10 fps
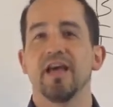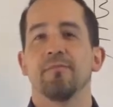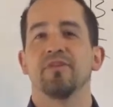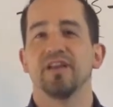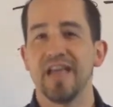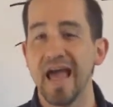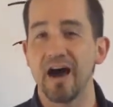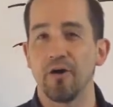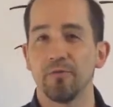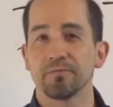But
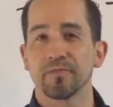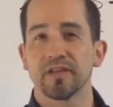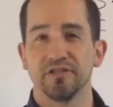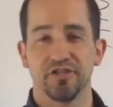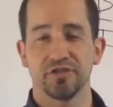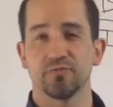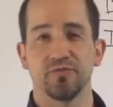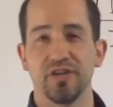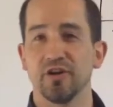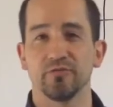now, just
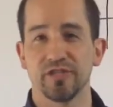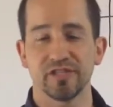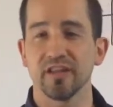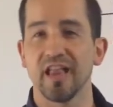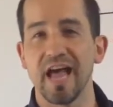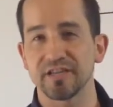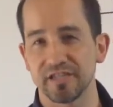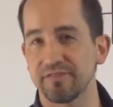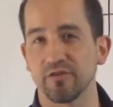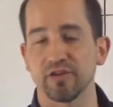in the last
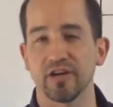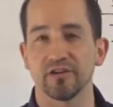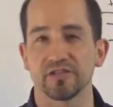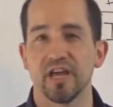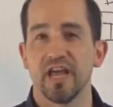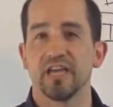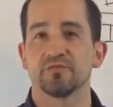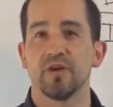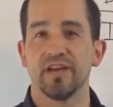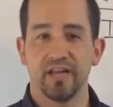several years, is
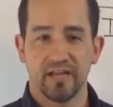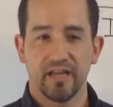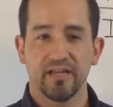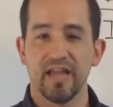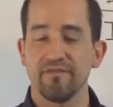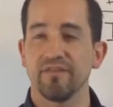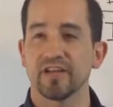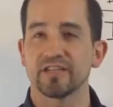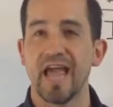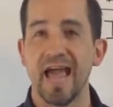when
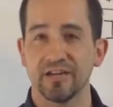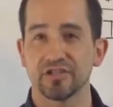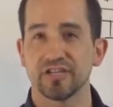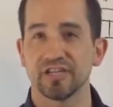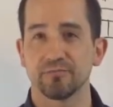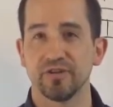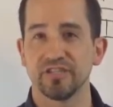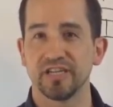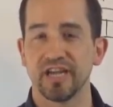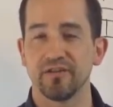Netflix actually has put
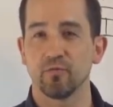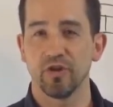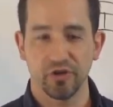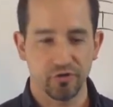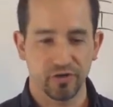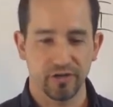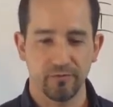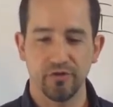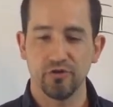together where you can